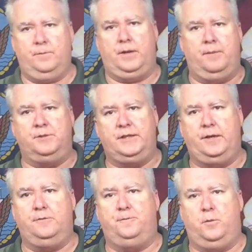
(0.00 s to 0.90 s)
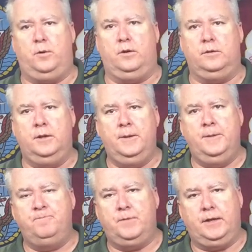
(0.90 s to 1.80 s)
compensator for
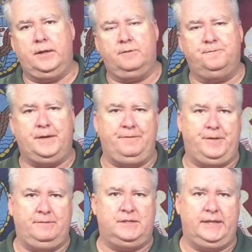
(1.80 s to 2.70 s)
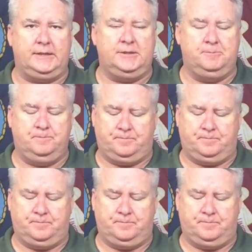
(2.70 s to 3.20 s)
5.56.